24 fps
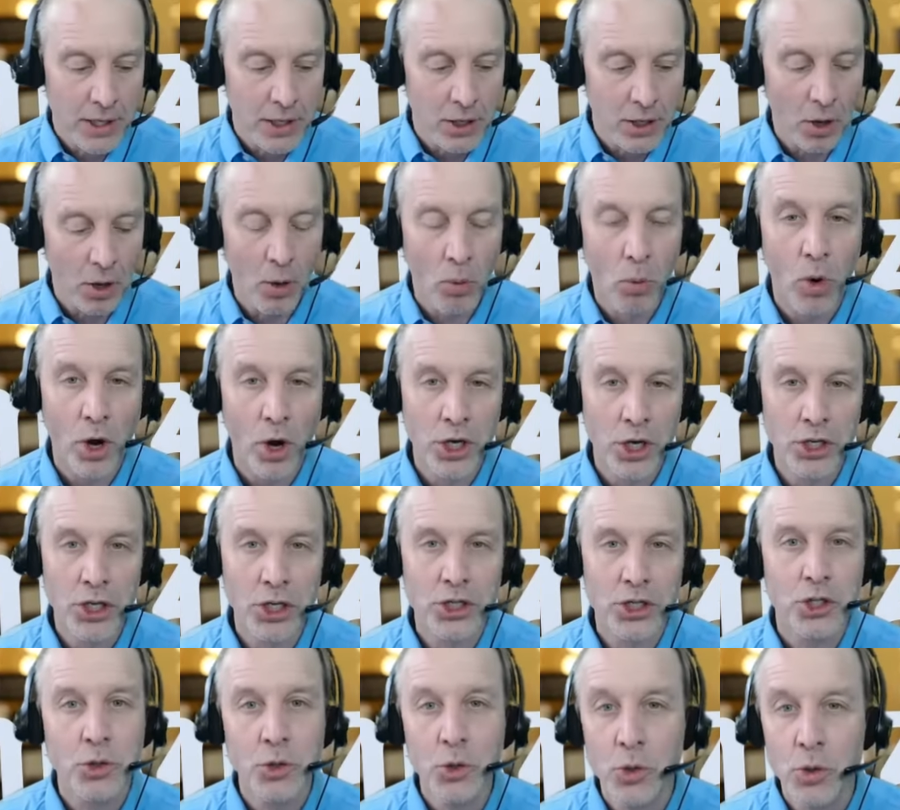1 to
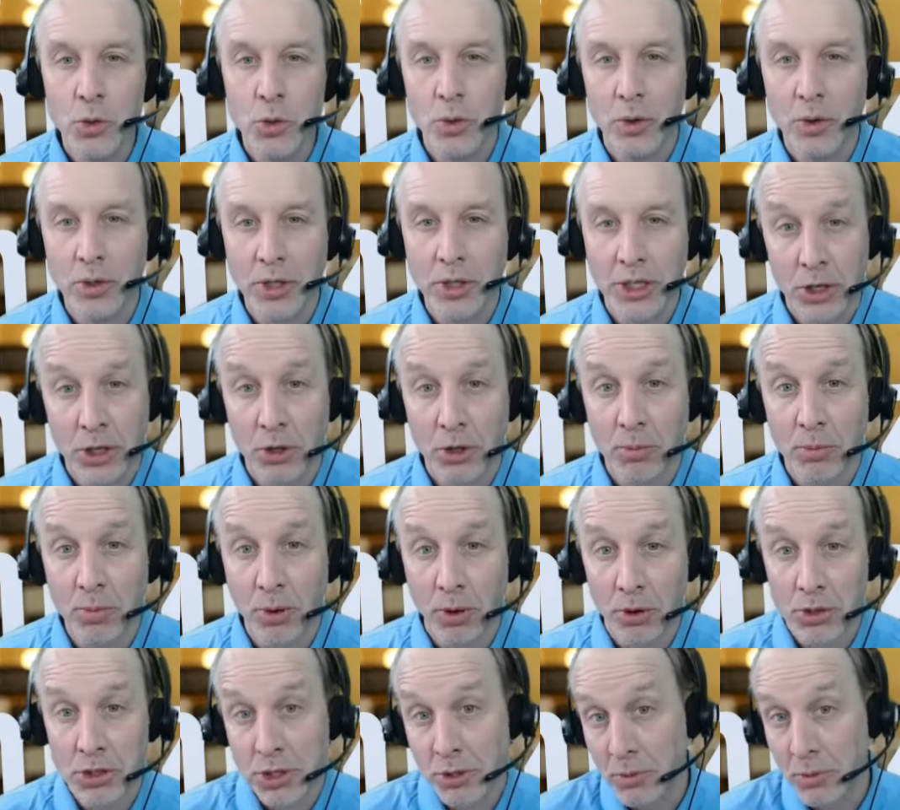2 year
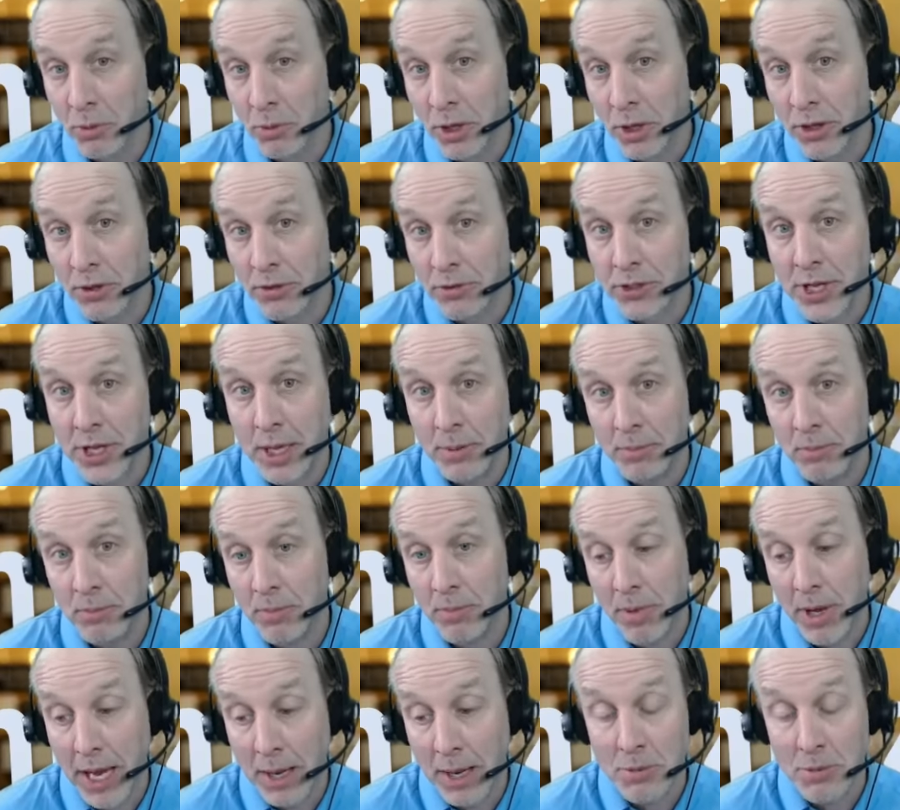person with say
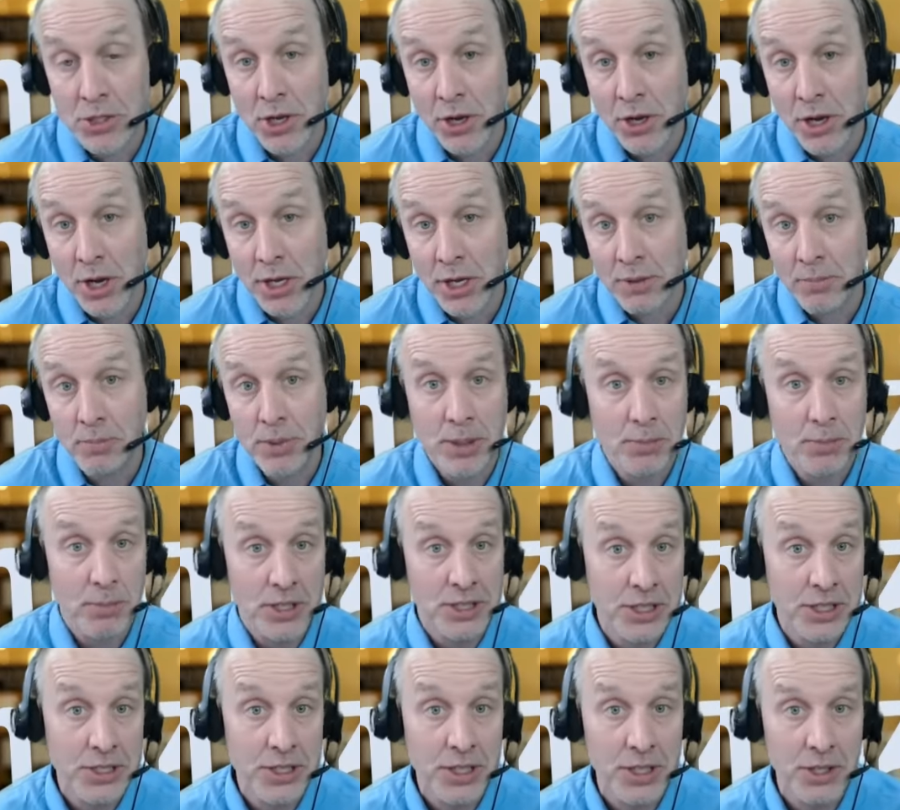Amazon
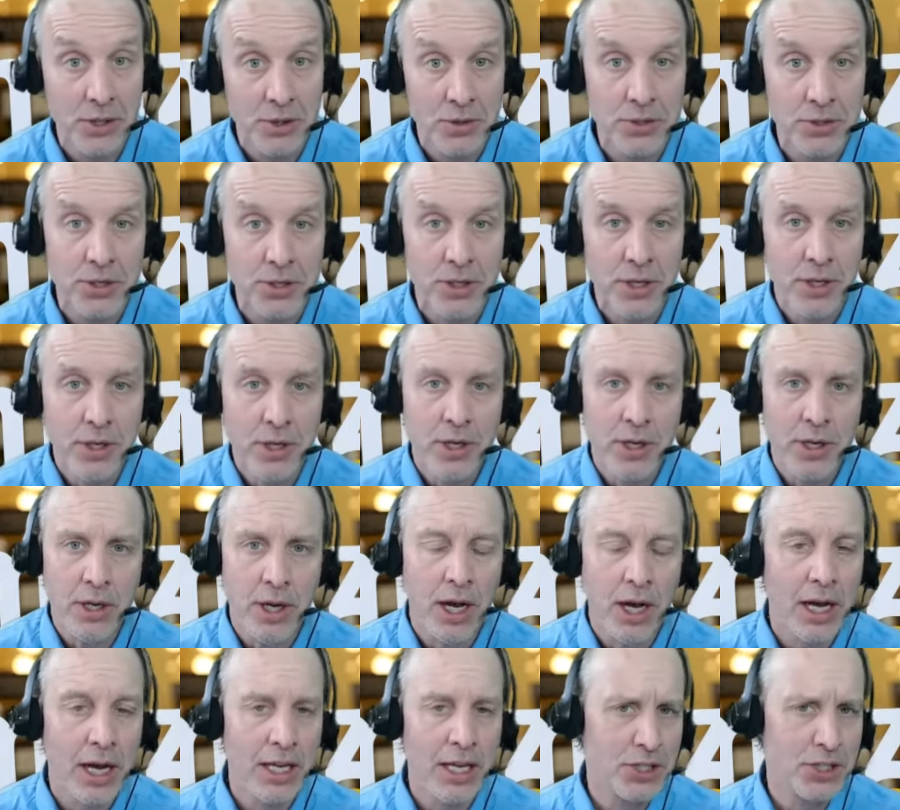PPC skills
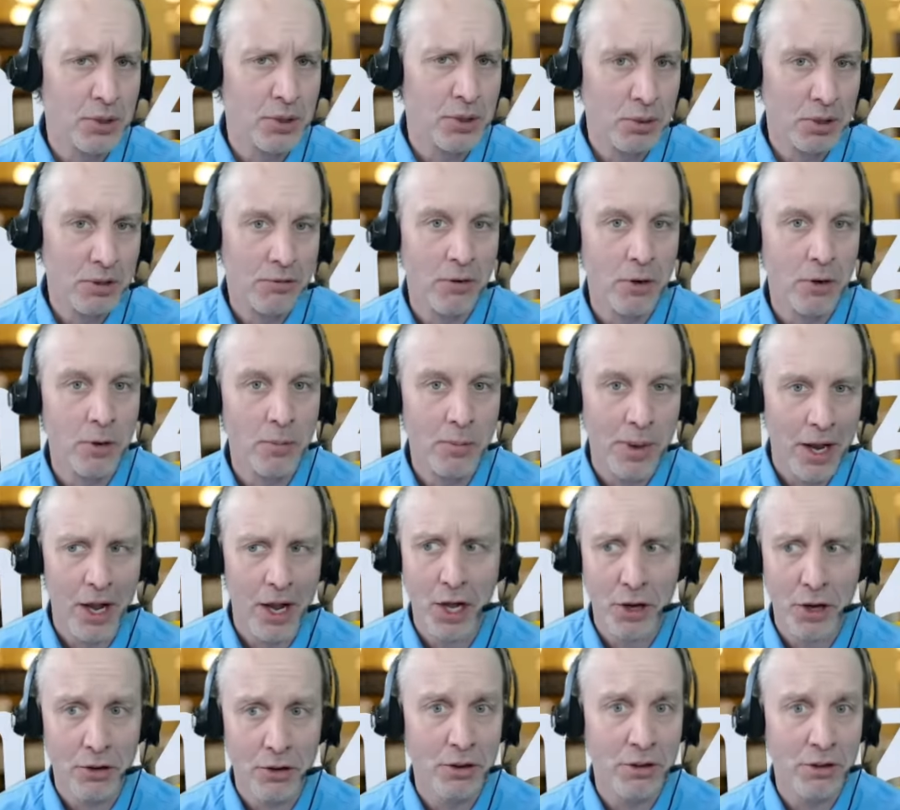is going for about
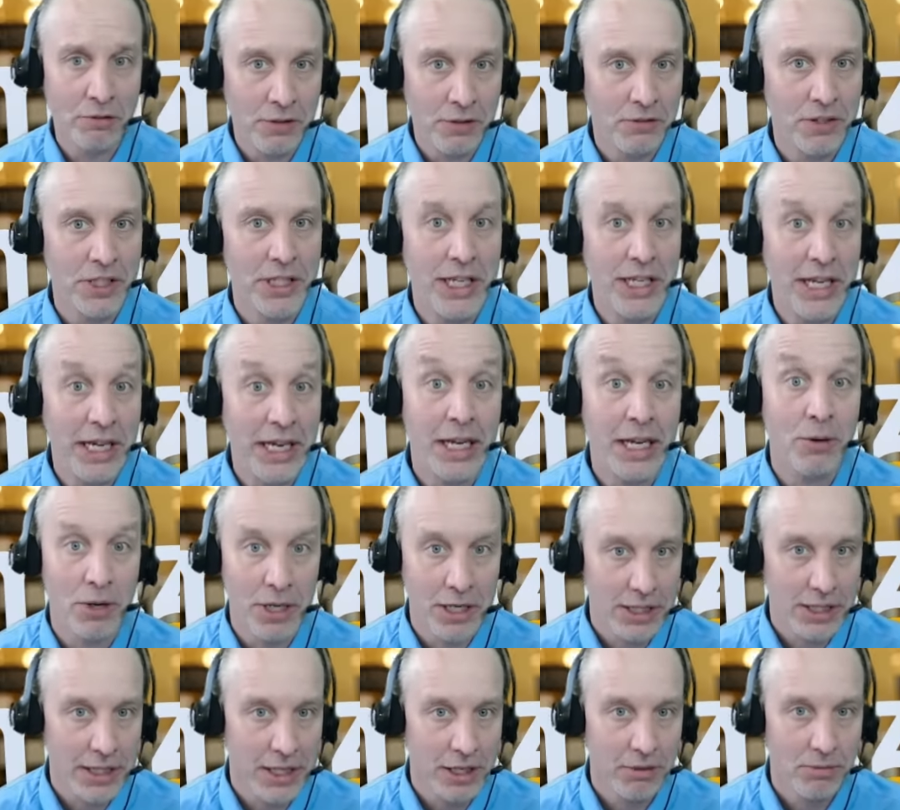$150K
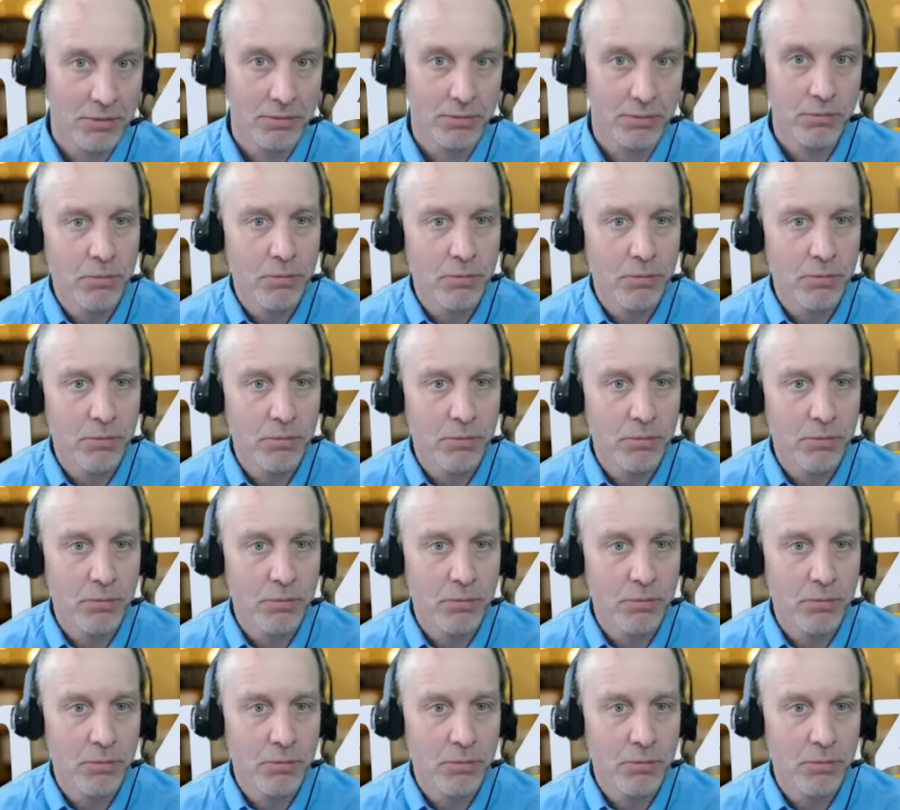right now.